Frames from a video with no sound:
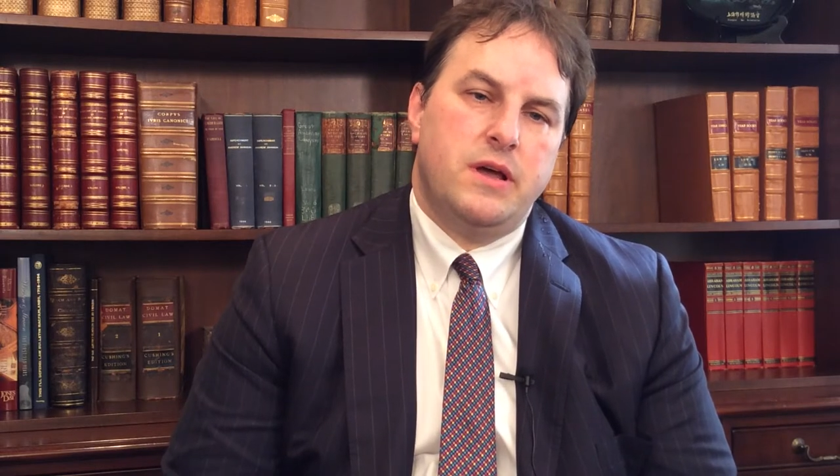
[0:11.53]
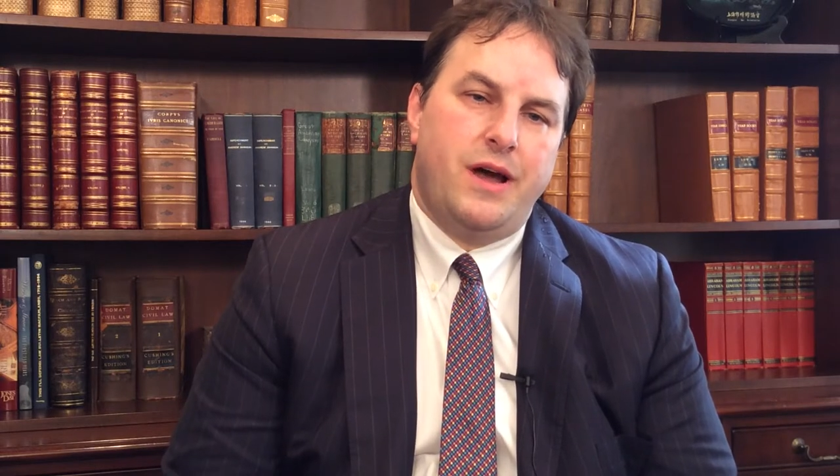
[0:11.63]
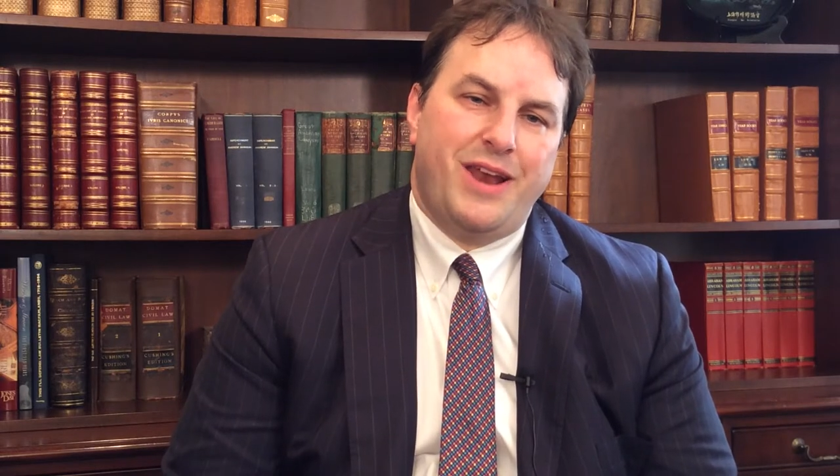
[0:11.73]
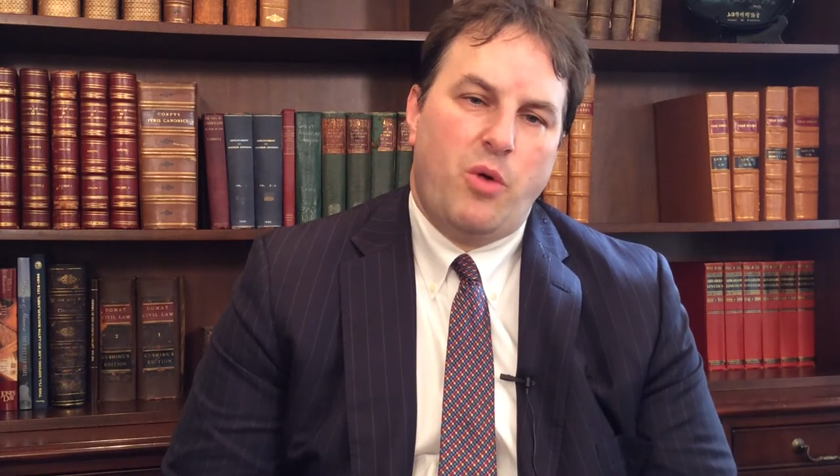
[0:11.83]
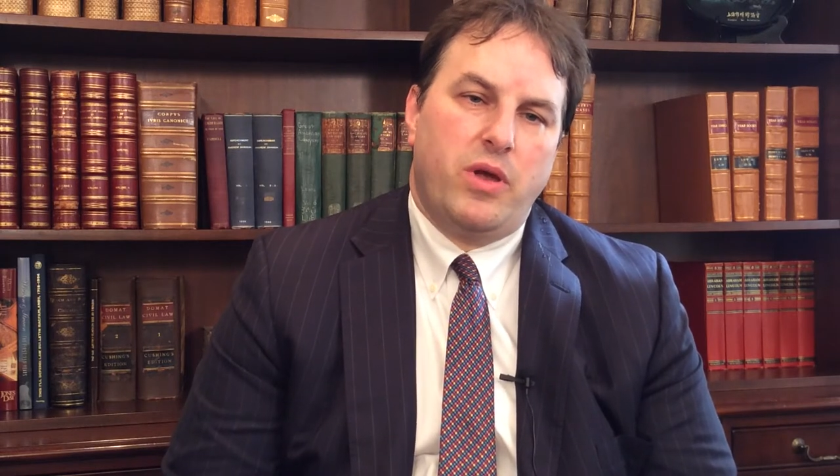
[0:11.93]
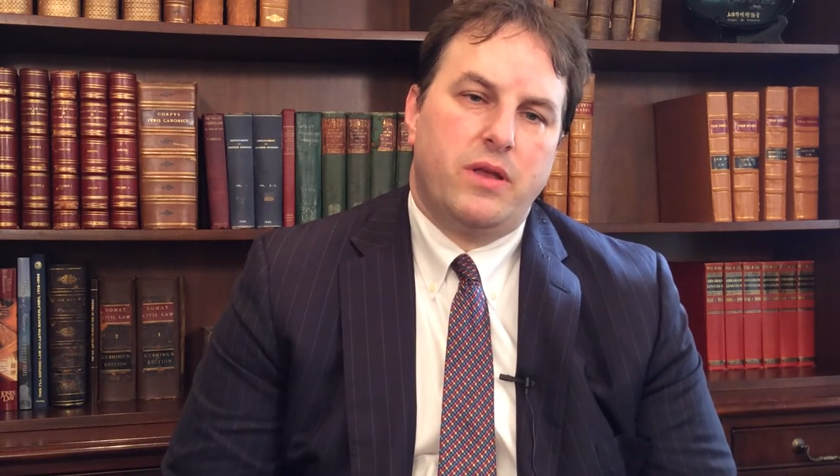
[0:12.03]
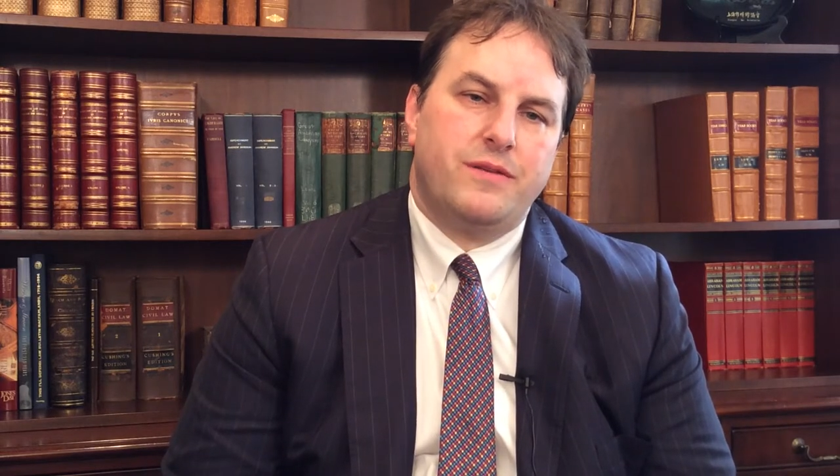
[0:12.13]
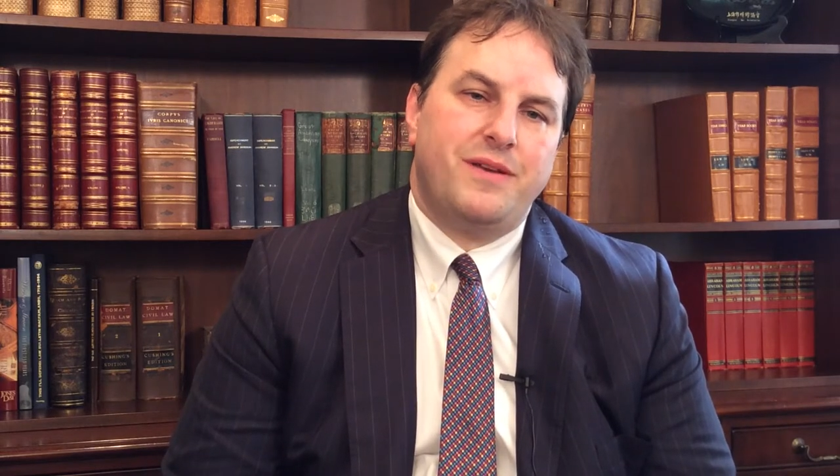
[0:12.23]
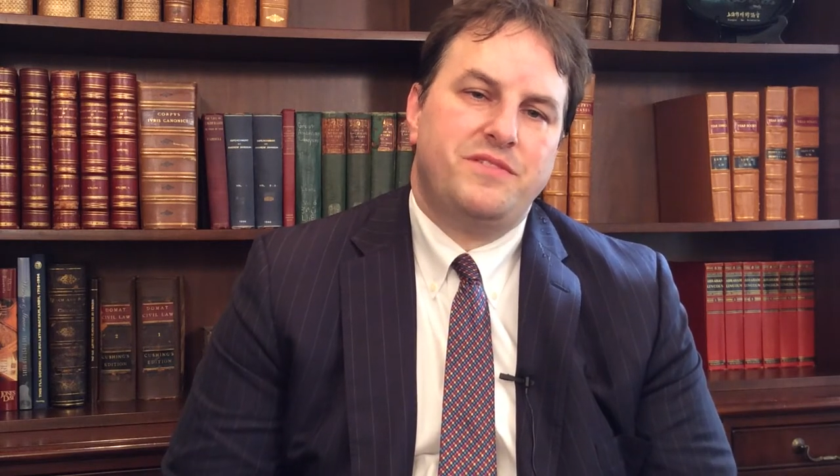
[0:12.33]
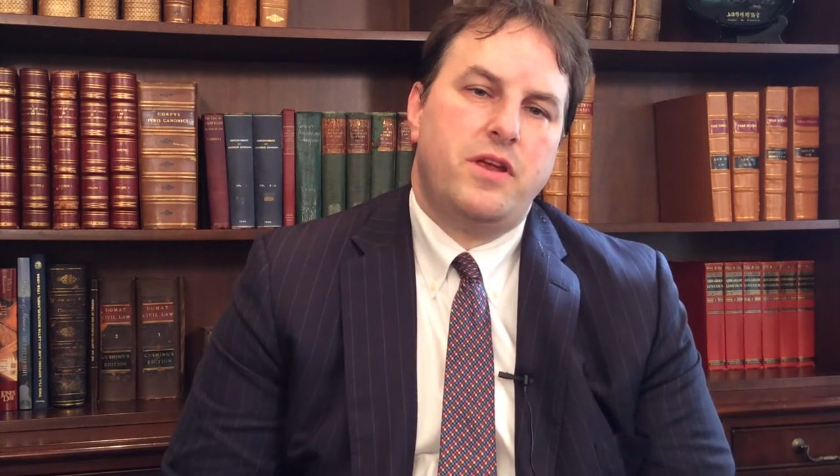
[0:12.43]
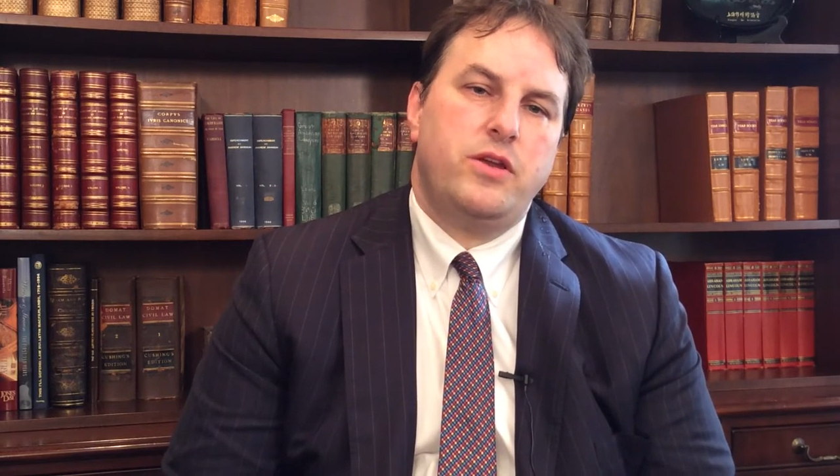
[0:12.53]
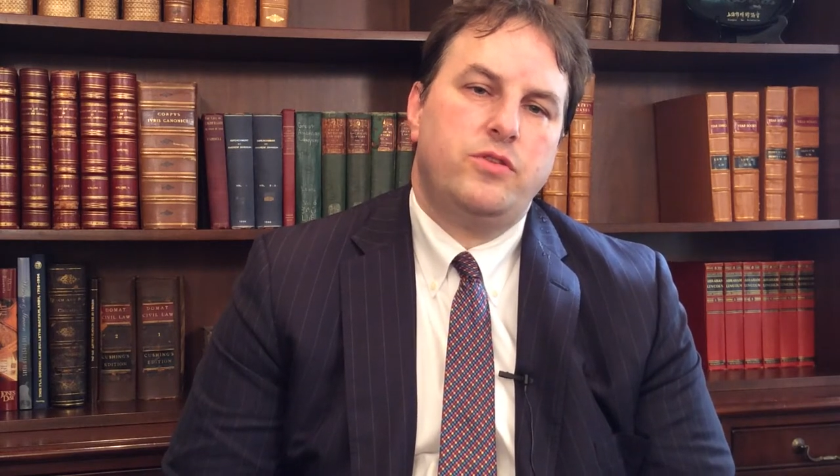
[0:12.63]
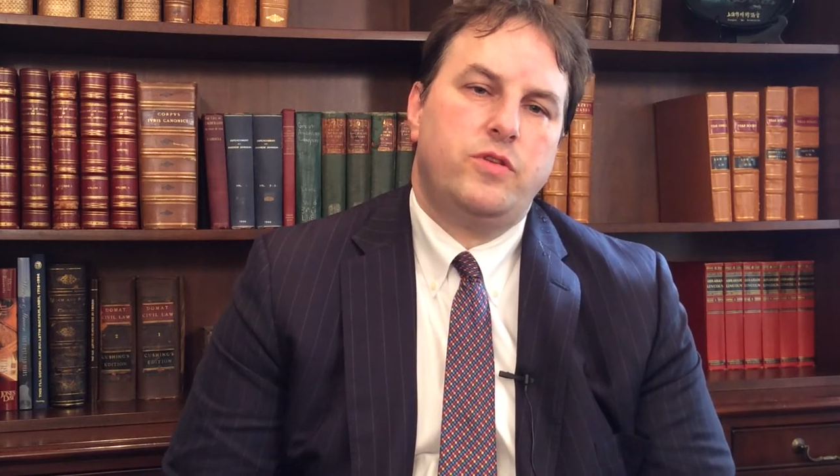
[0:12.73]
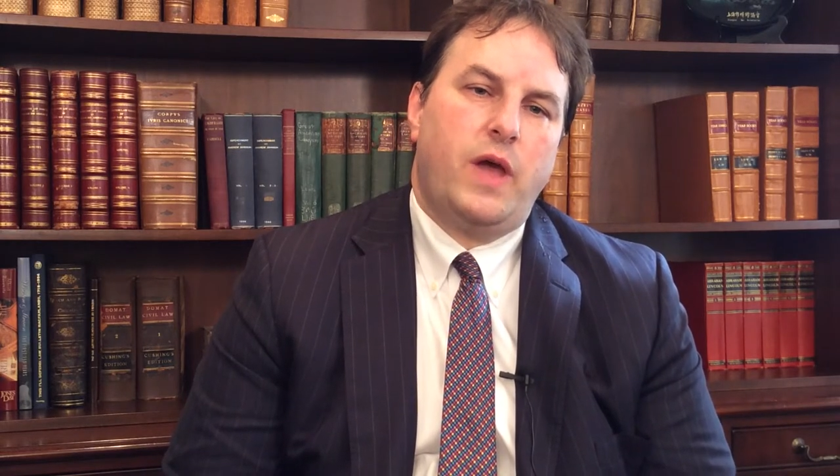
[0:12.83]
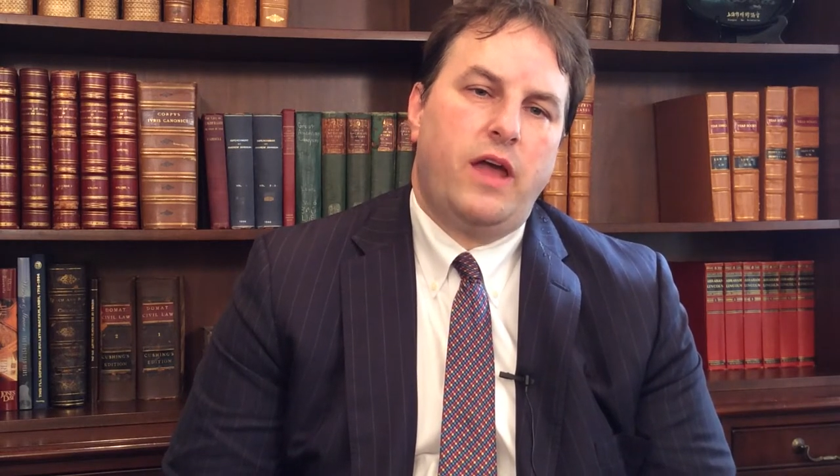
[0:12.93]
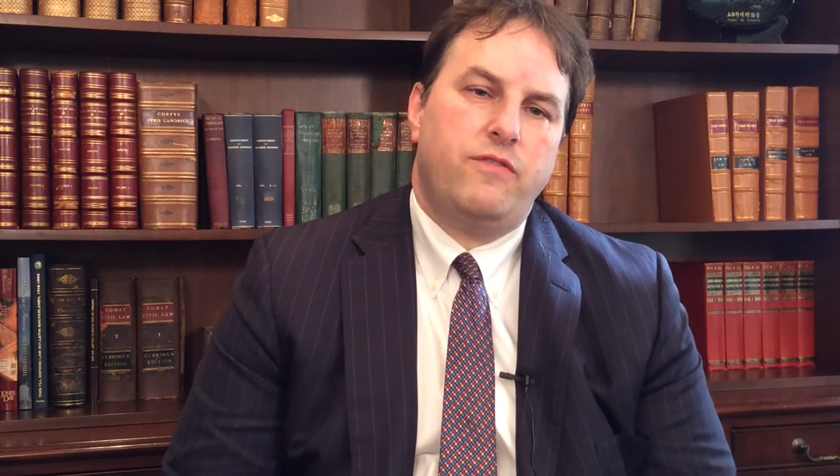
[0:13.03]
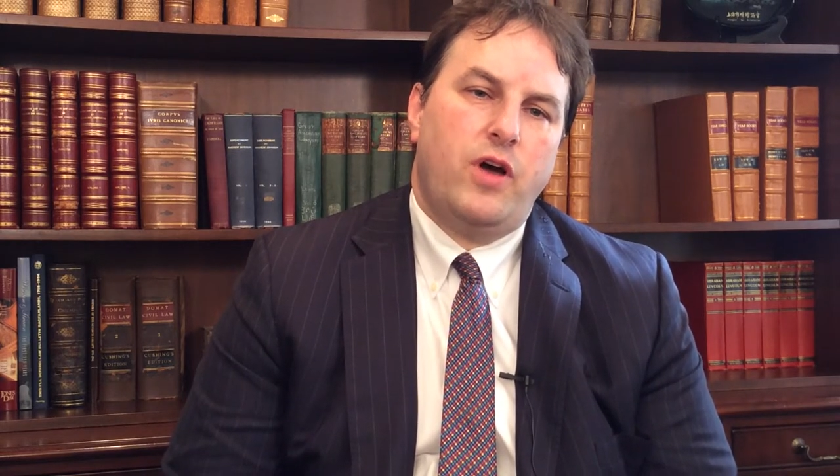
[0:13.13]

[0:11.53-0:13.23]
on how we can continue to add